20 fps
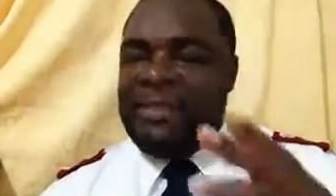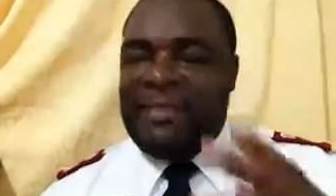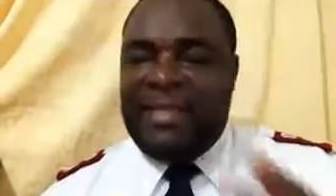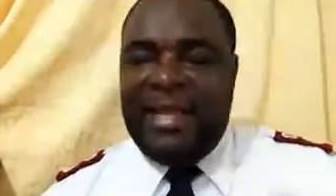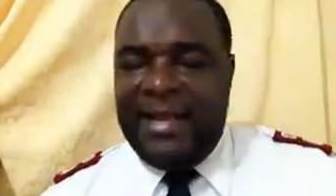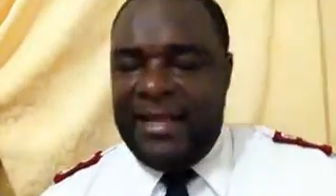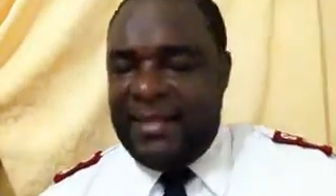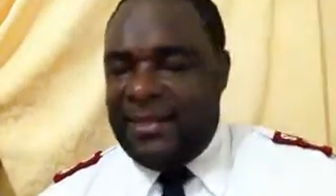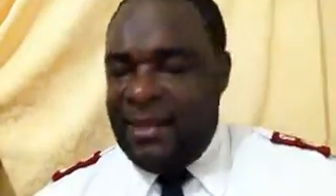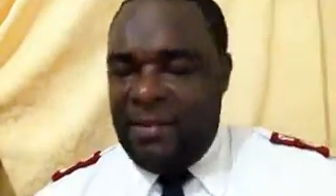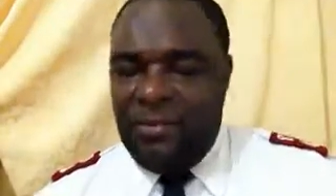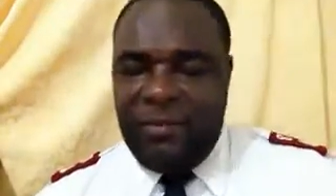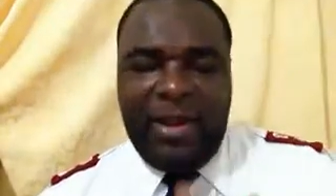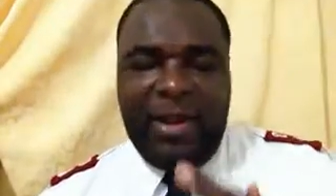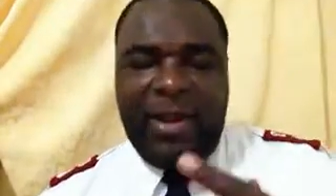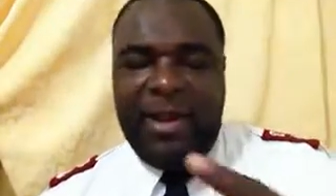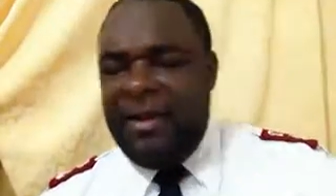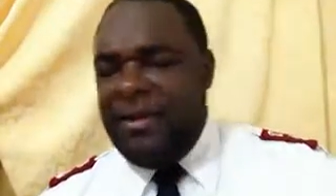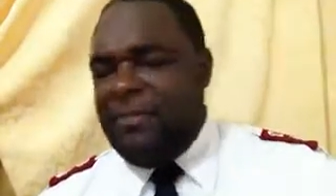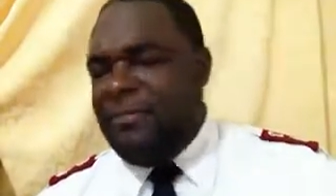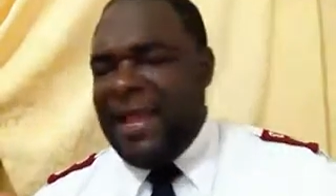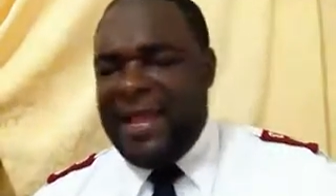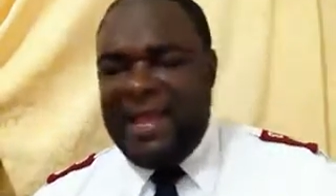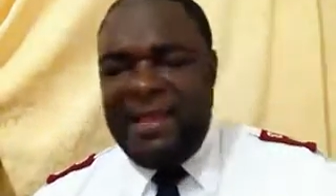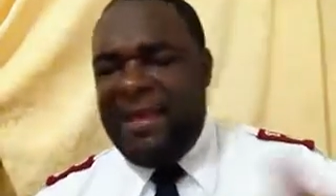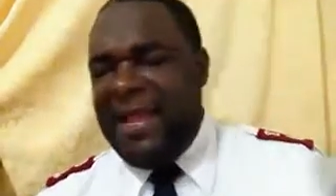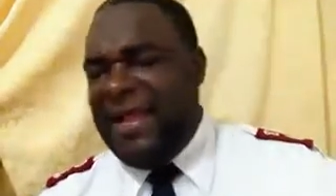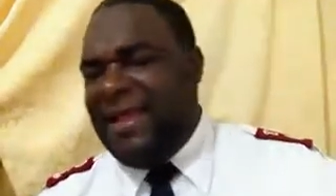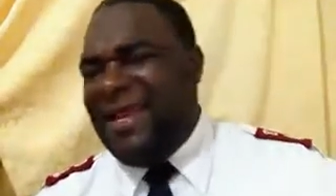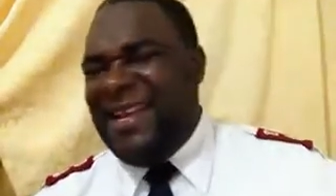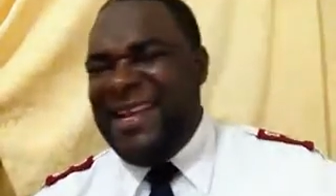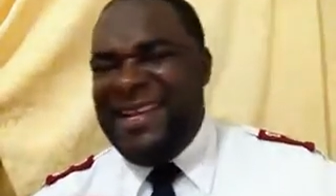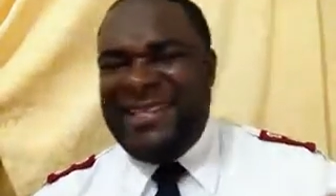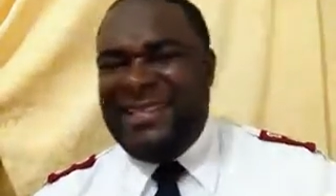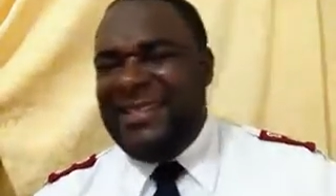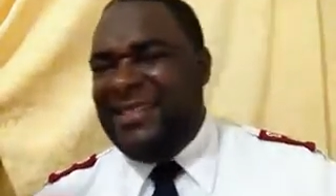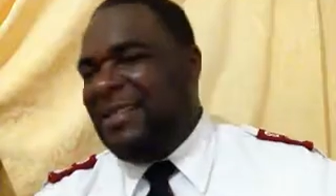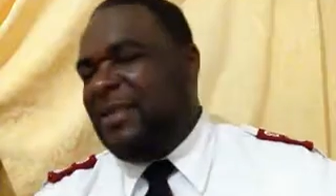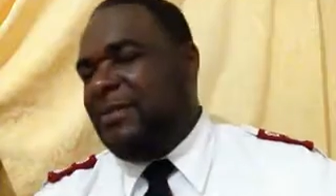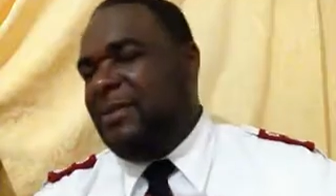Okay, look, you're not taking care of your
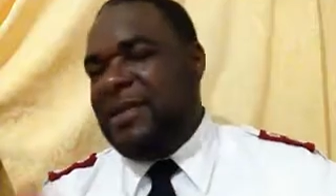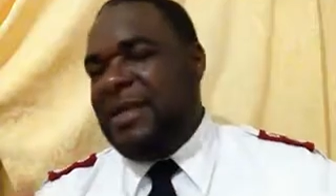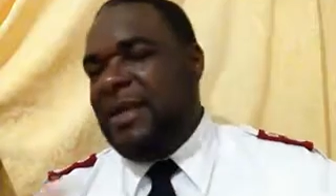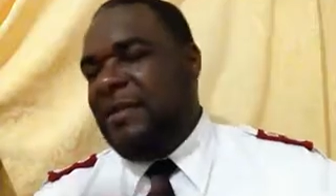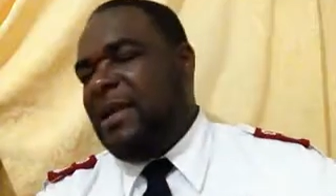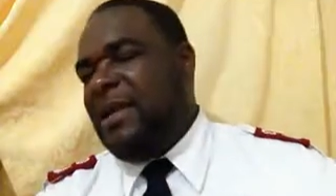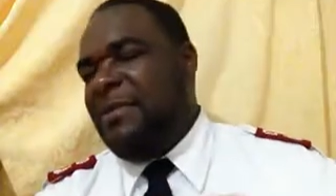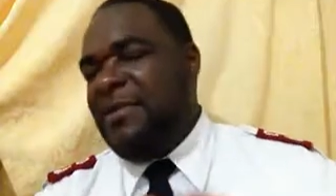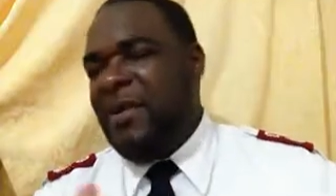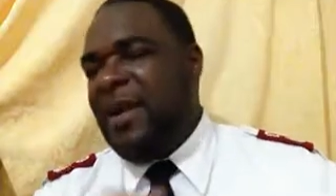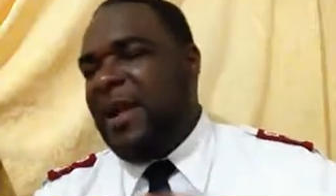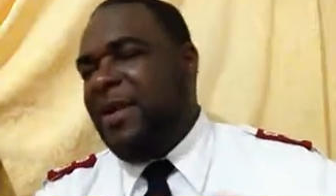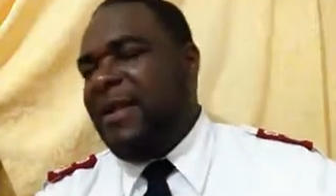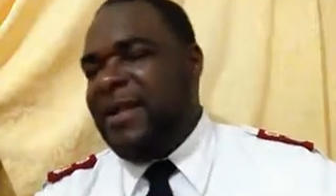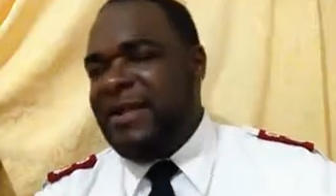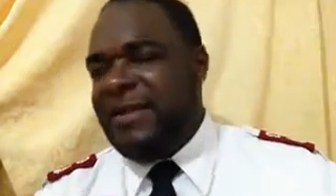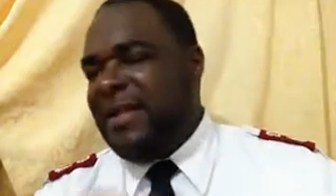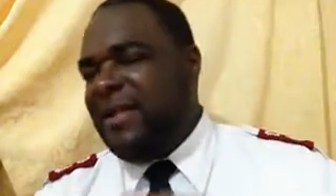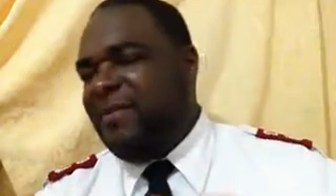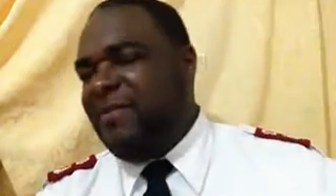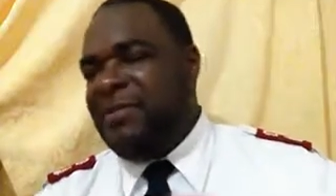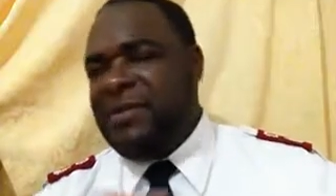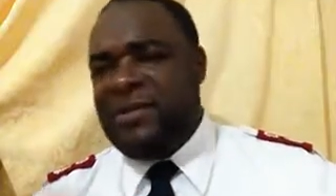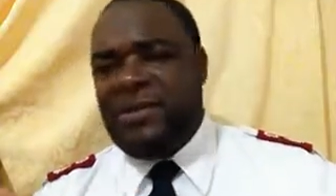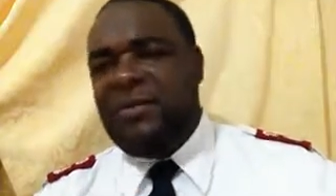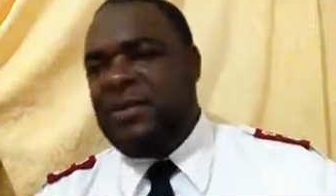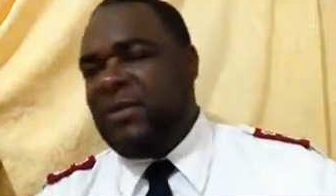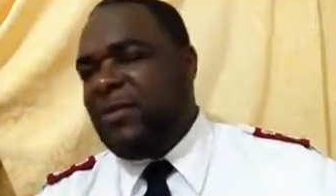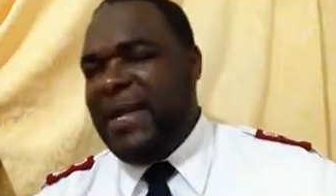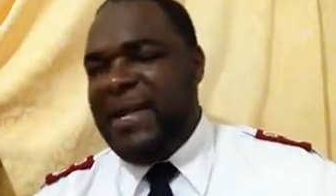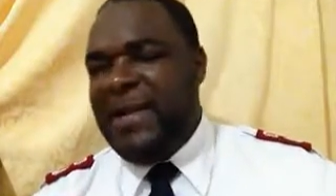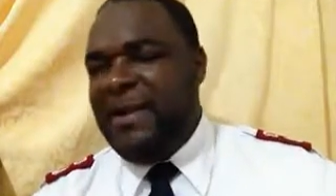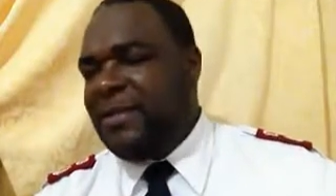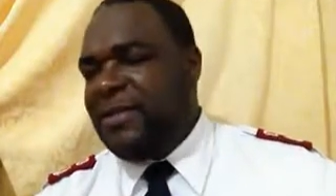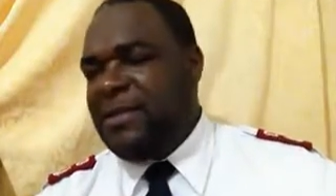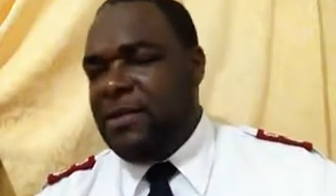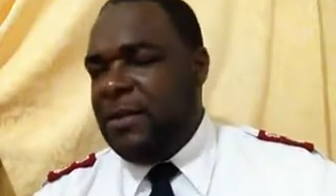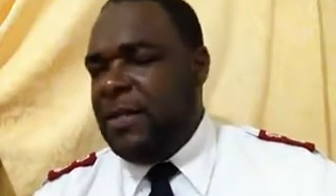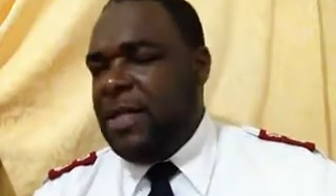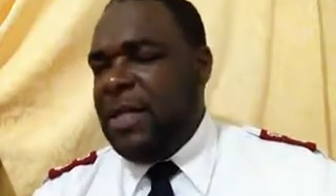body, so you
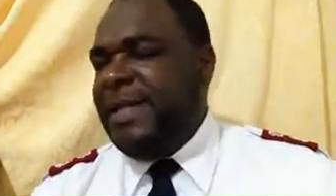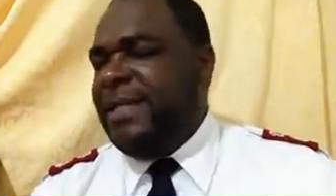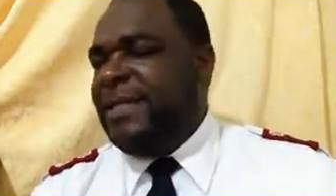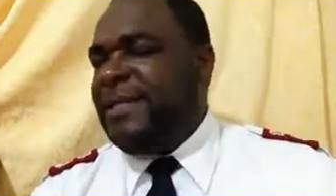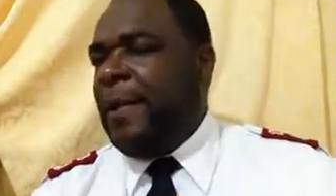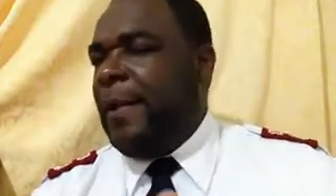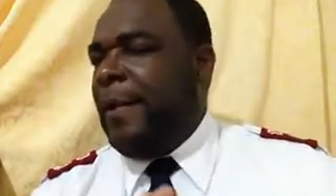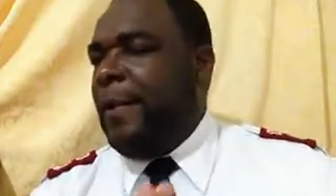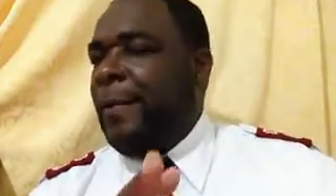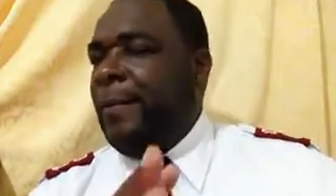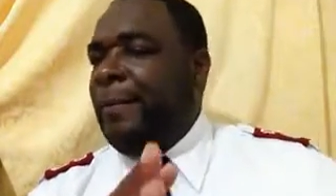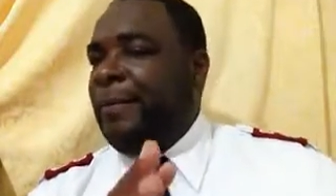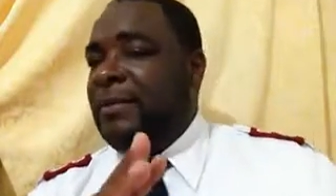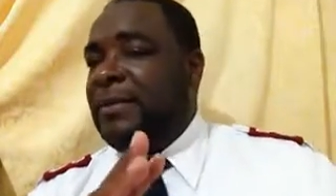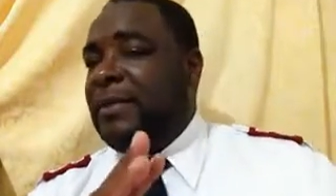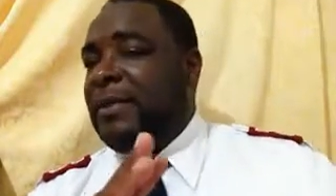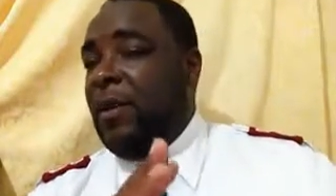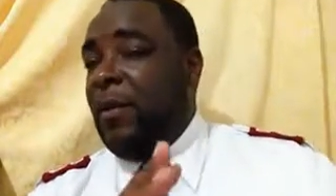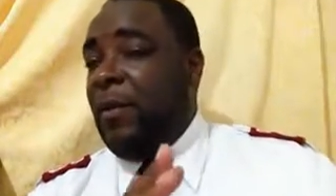need to slow down.